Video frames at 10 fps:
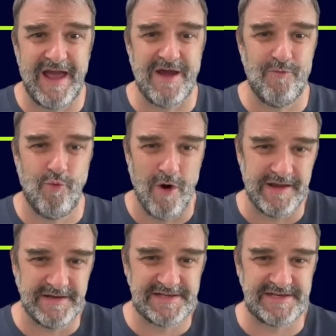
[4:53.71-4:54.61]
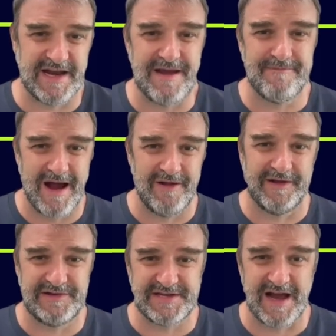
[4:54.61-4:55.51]
a one city
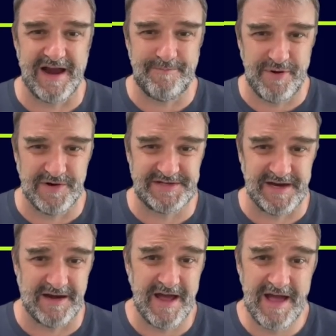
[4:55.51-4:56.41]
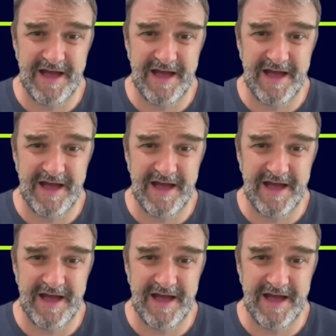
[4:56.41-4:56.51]
mileage sign posted